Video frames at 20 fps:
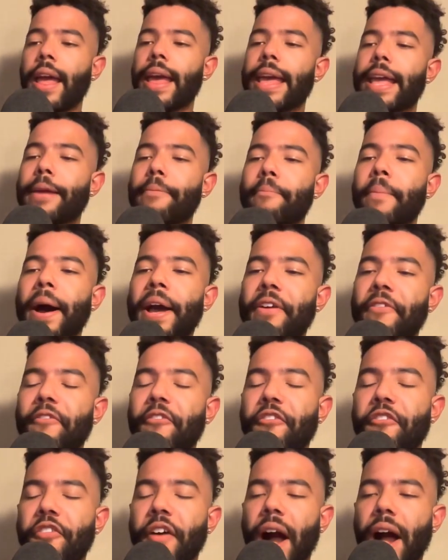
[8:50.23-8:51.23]
He might
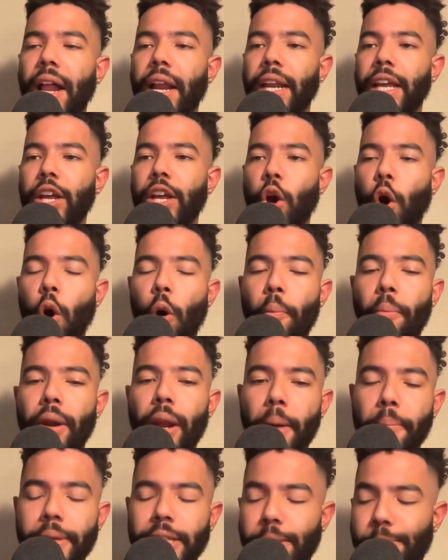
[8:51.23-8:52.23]
finally open
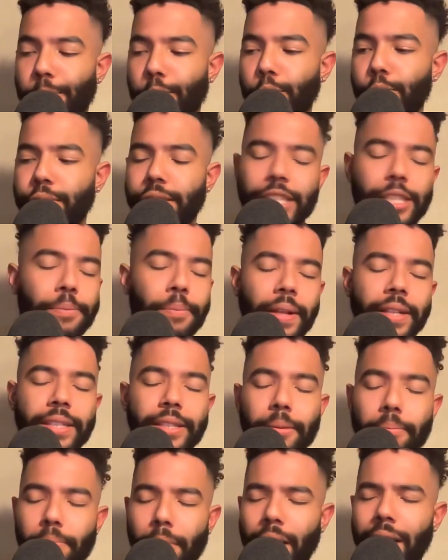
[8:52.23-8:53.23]
up his purse and spend
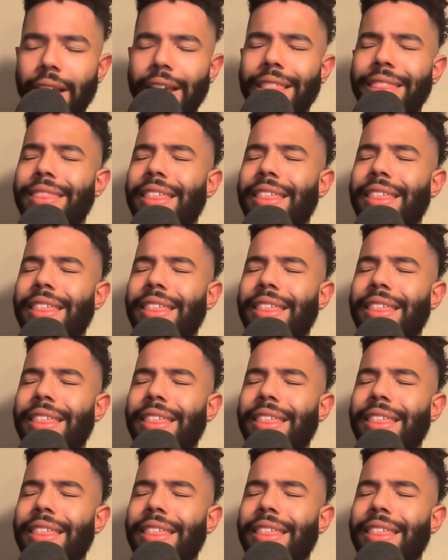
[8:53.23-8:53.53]
some money.